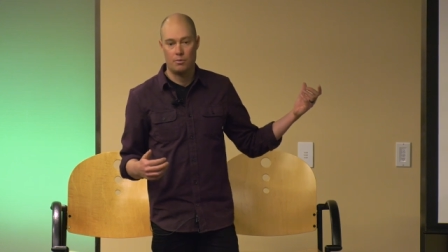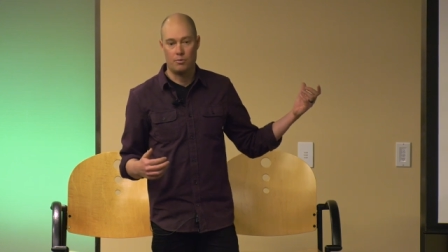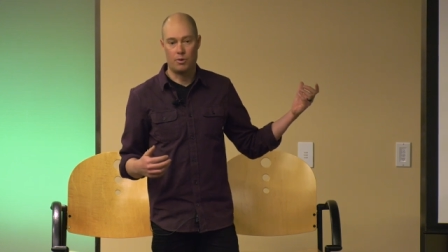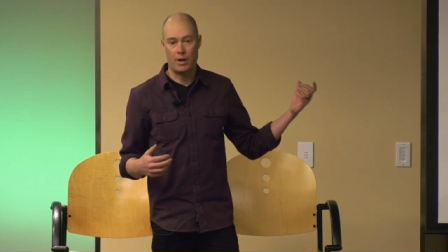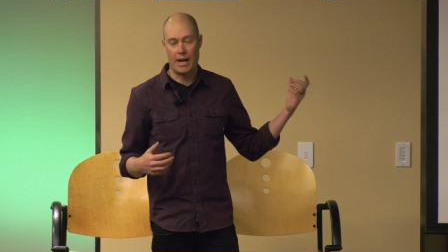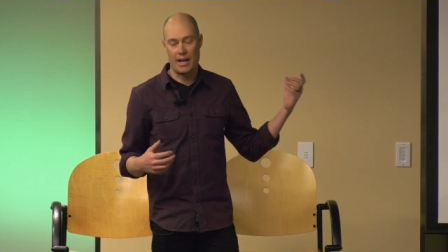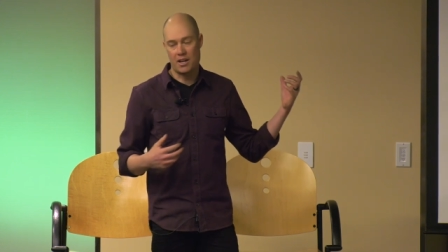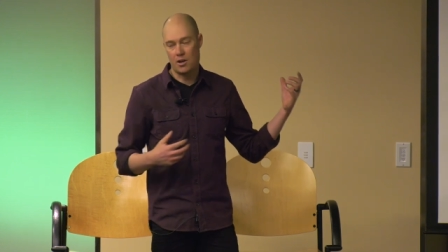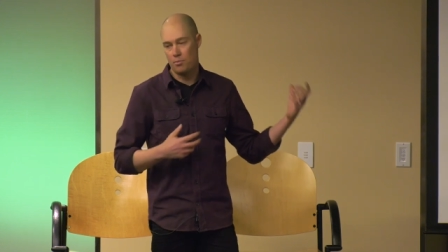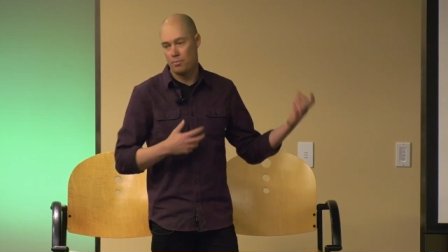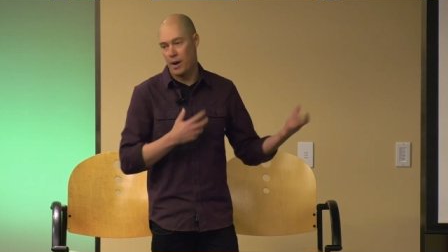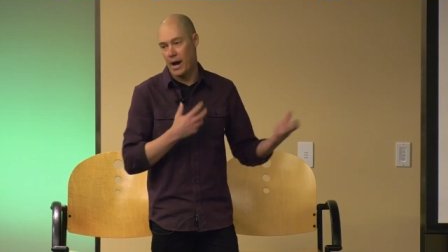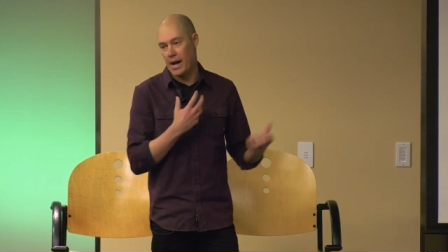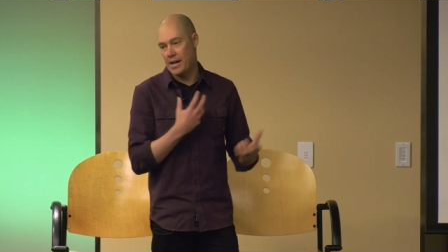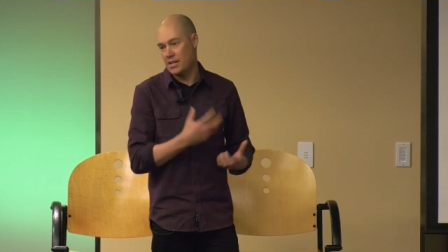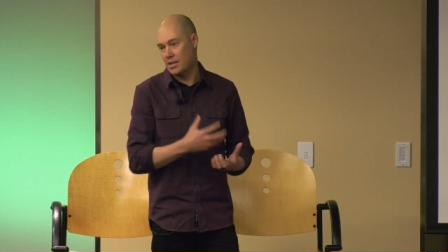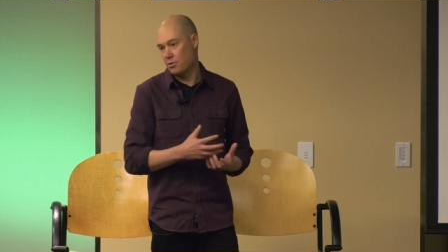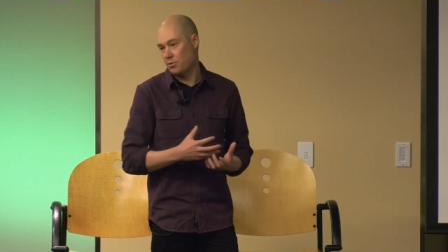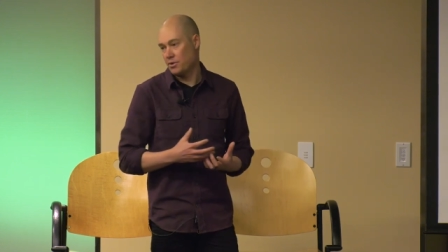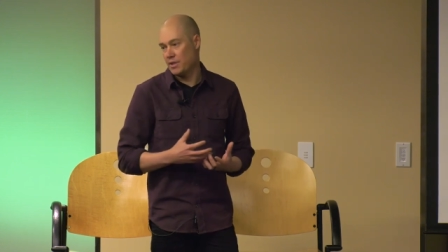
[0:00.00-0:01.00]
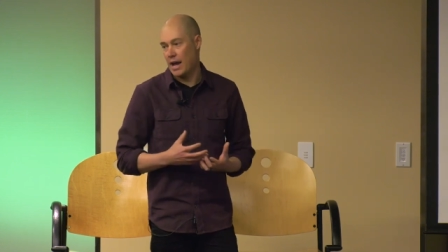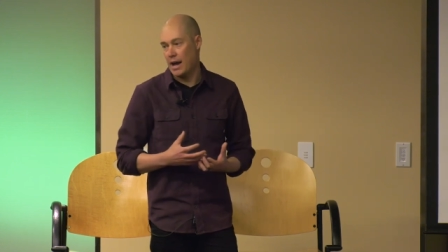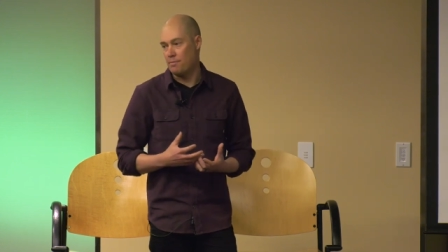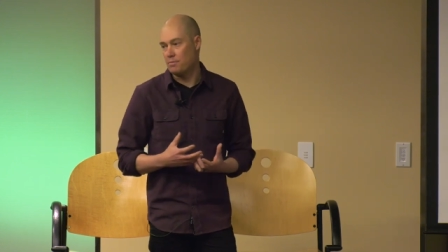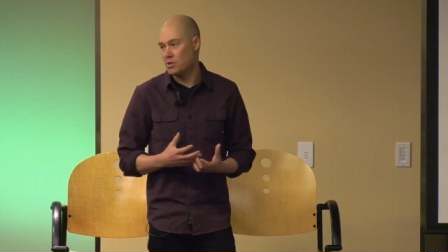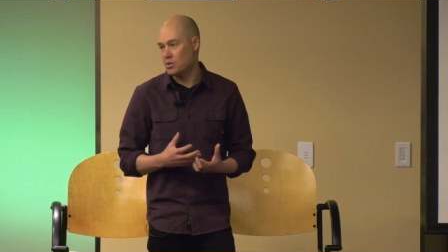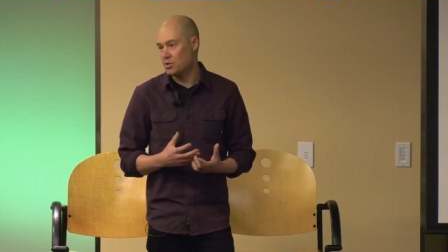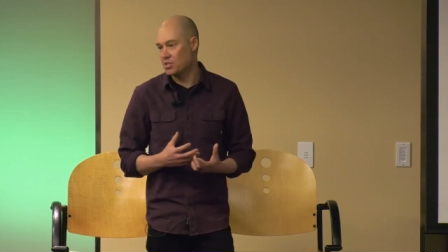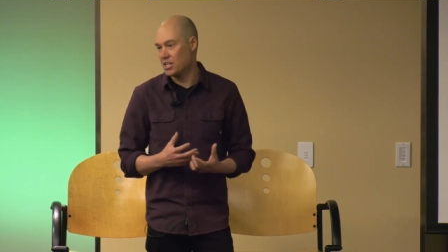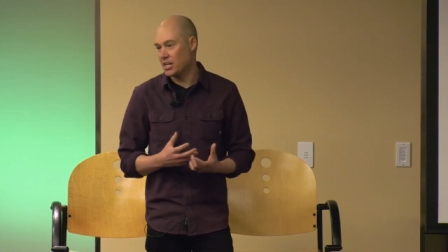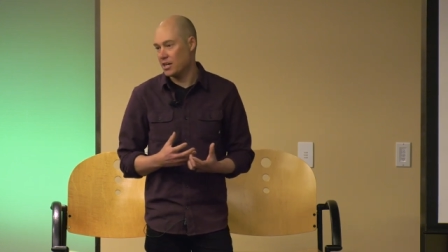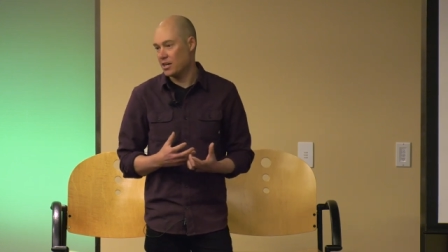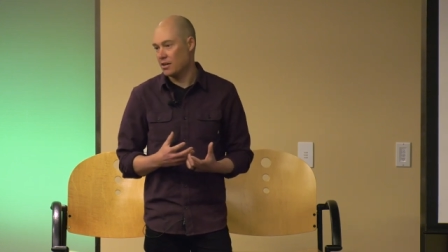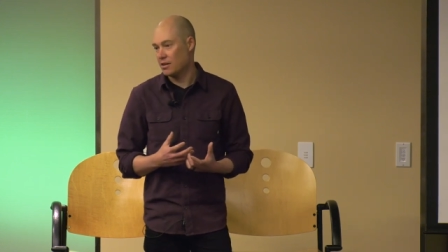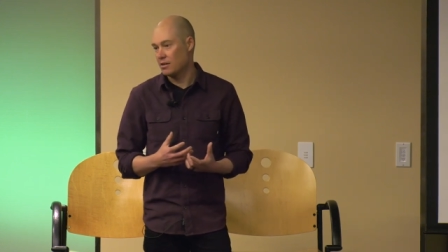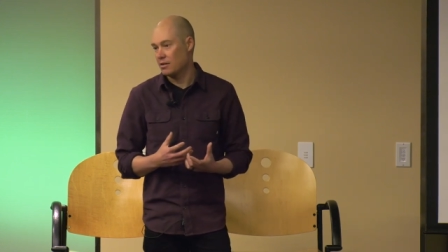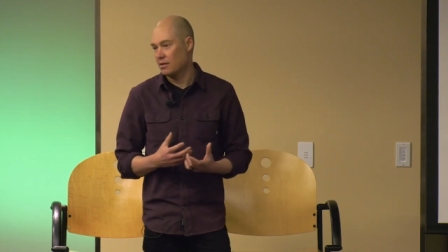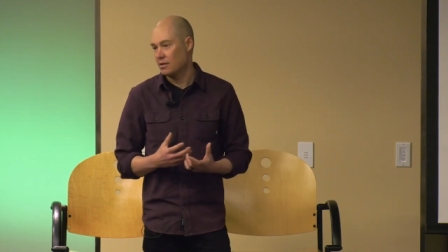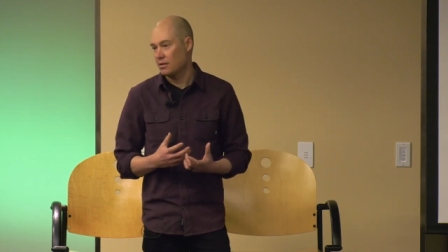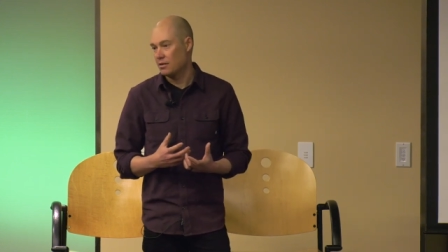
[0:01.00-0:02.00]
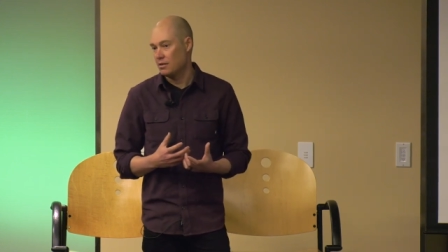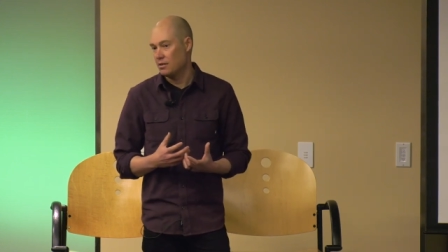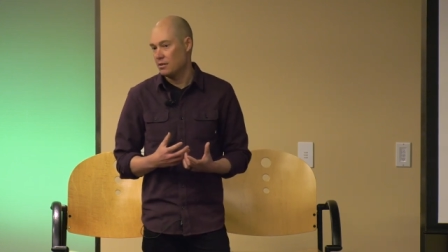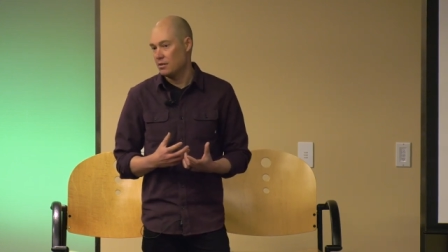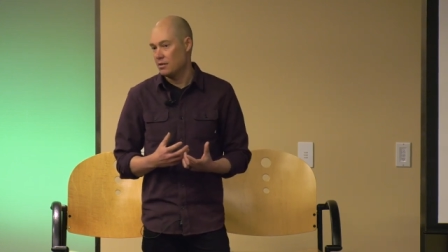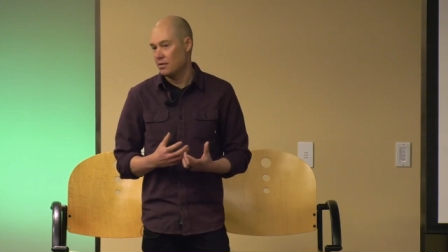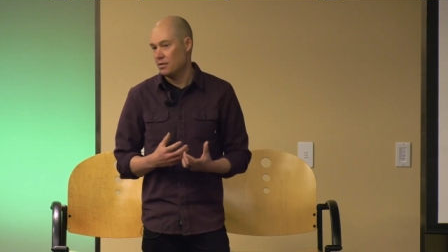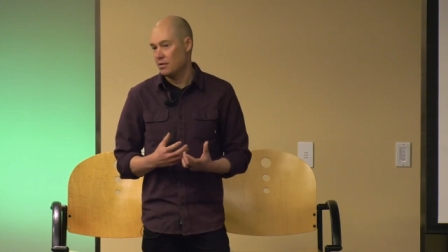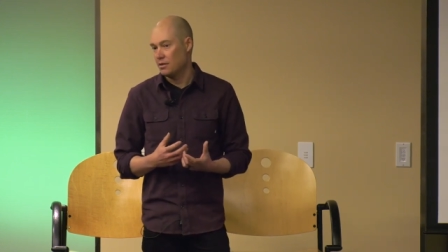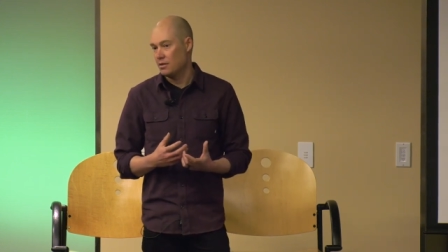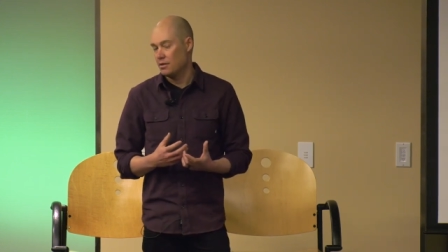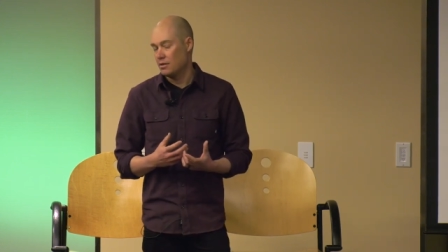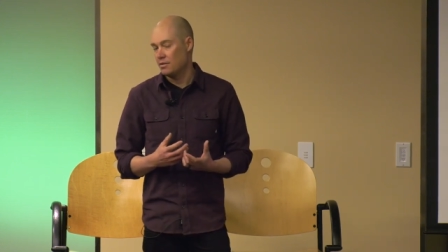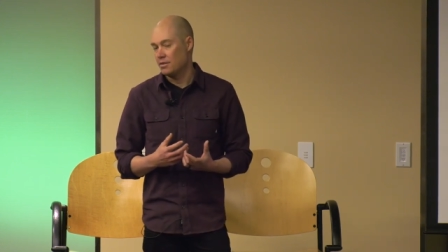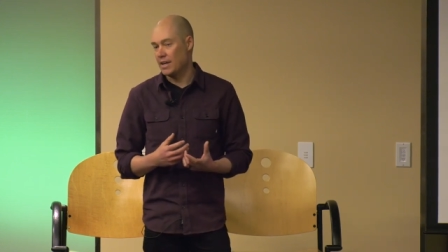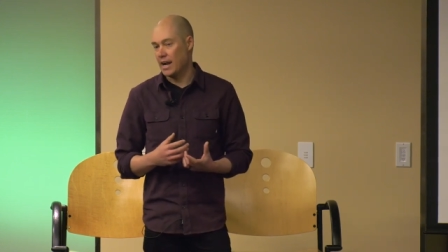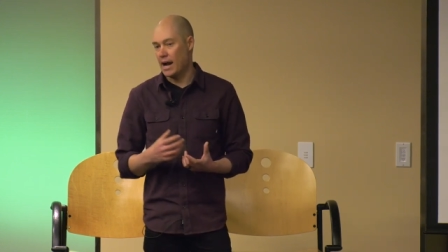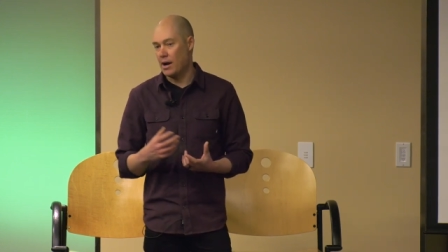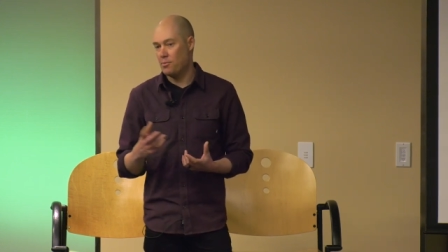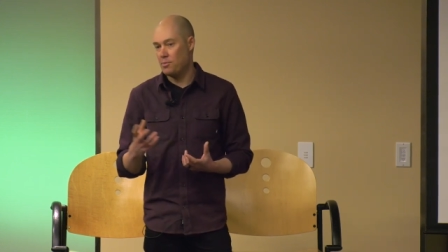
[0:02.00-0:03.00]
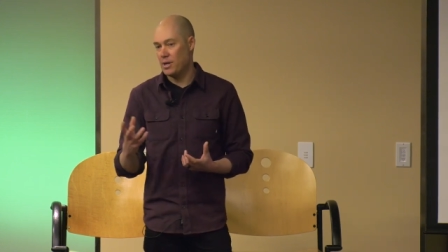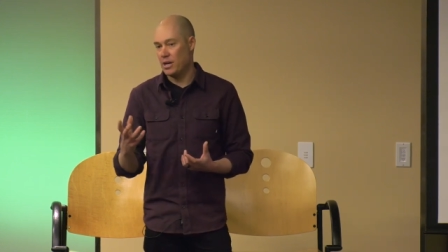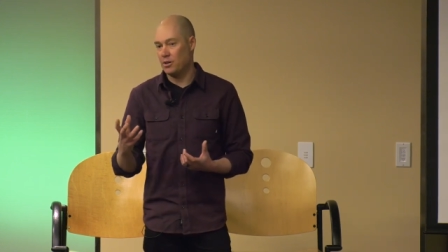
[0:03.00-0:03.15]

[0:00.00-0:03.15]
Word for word: when I combined it with that music that I would